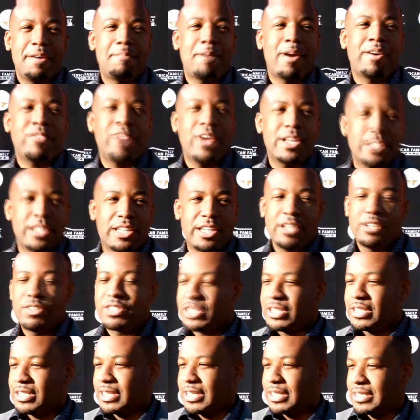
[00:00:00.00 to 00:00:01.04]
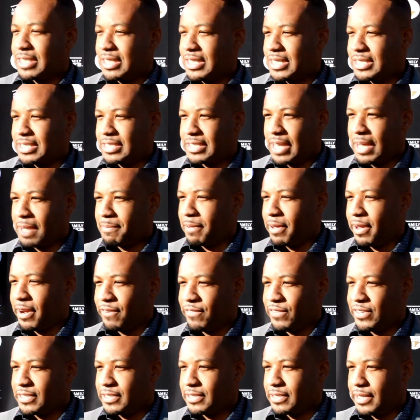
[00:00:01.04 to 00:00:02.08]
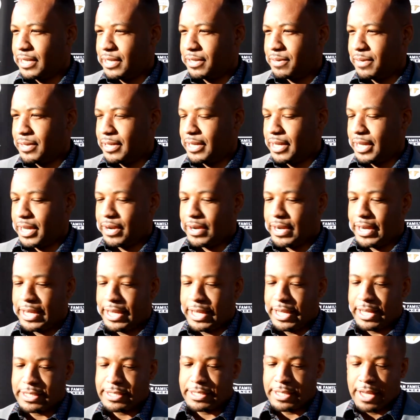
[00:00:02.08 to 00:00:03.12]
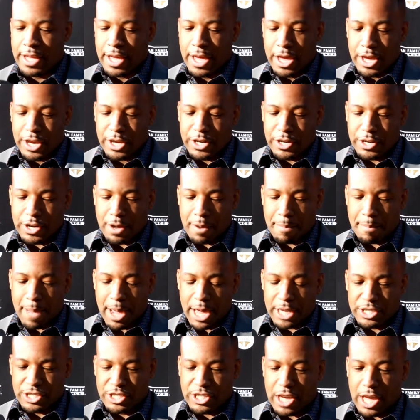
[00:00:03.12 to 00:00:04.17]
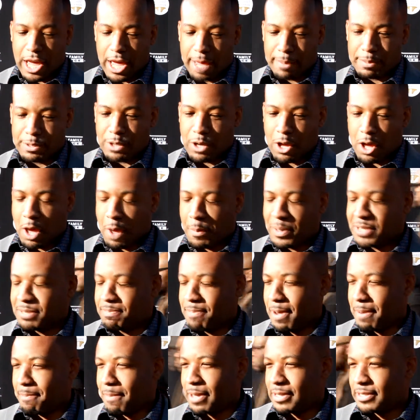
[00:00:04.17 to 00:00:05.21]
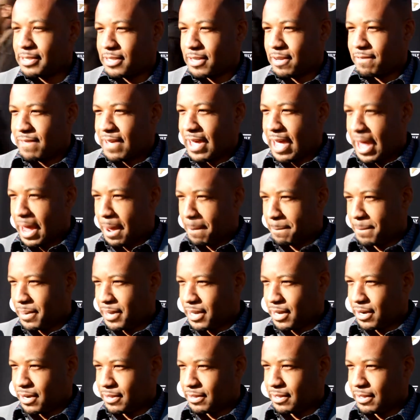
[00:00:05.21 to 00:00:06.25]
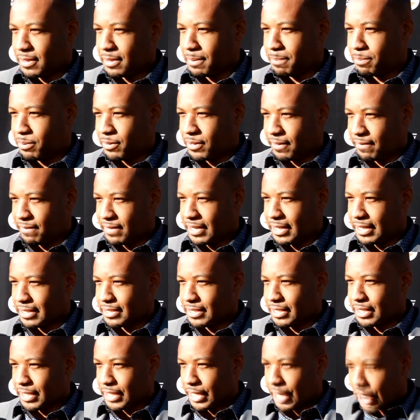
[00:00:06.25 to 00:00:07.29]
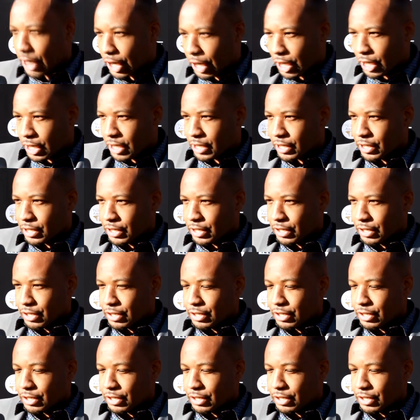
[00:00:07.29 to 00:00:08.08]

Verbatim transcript: My resolution is the same every single year. It's, you know, my job to always make myself happier than the previous year. Mm-hmm.